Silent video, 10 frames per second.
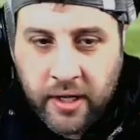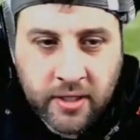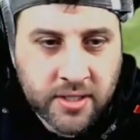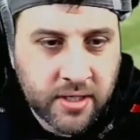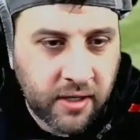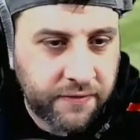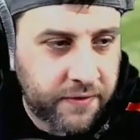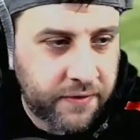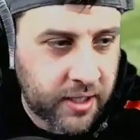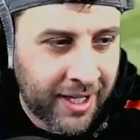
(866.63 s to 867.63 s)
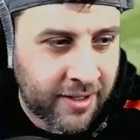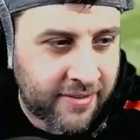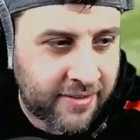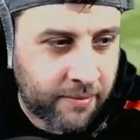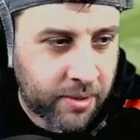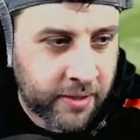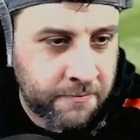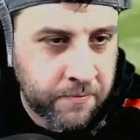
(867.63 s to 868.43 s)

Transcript: stuff in Dublin.